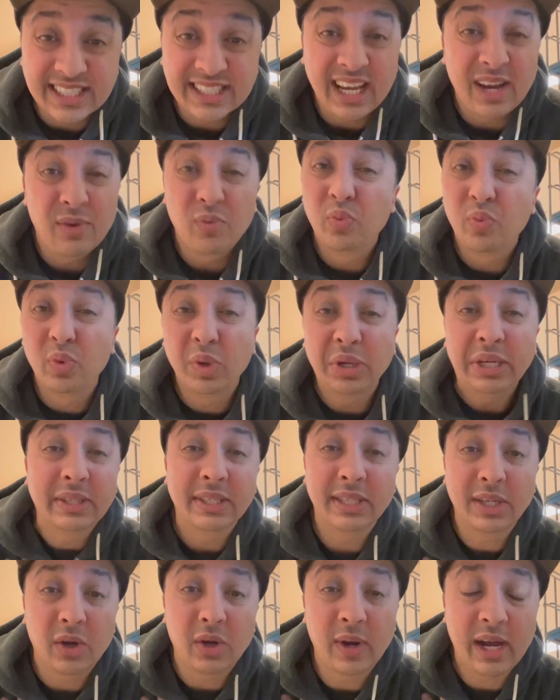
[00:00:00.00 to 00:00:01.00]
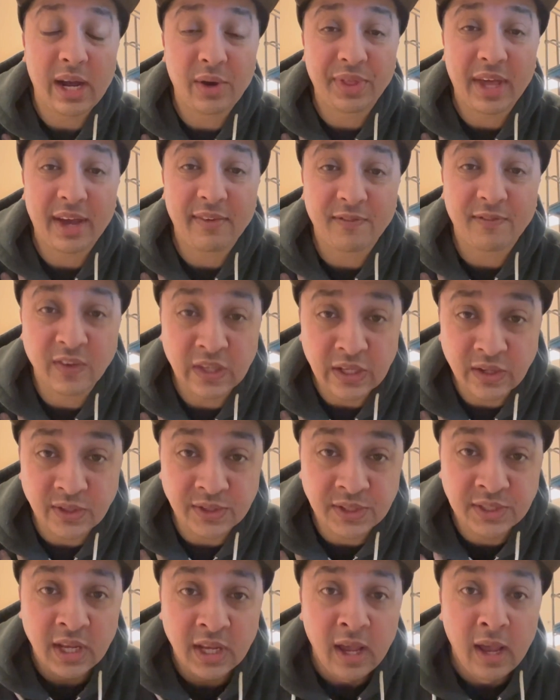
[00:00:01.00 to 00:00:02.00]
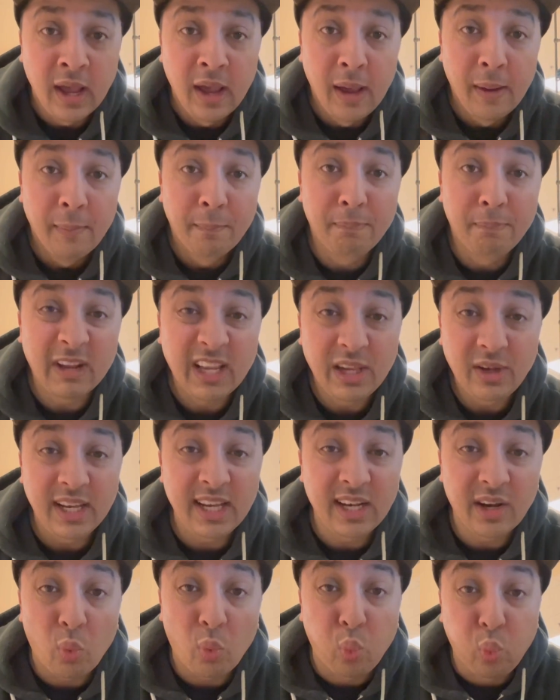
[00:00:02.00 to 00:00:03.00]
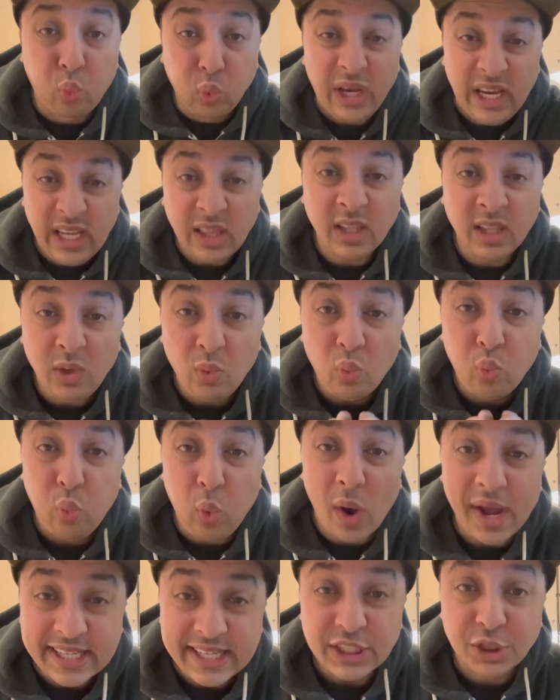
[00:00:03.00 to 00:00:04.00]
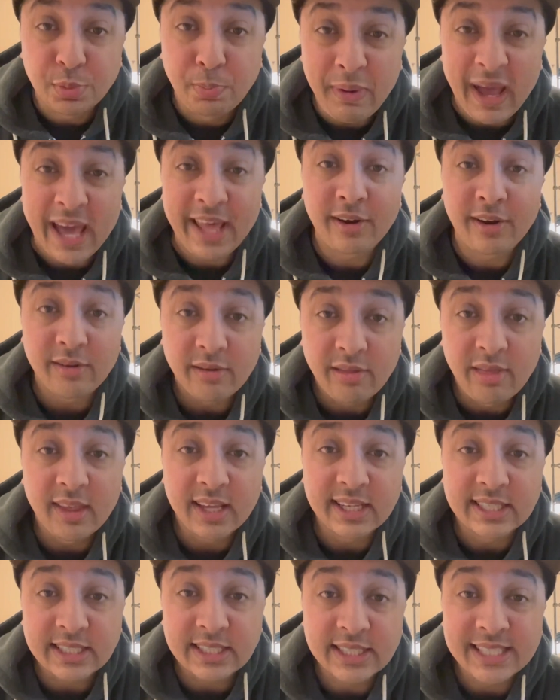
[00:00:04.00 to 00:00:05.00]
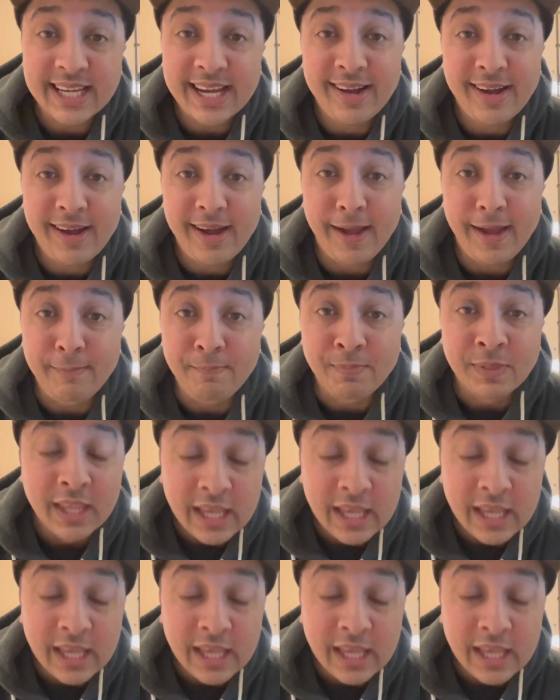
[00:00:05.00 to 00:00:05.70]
I really know how that feels, but you need to really wedge better this time.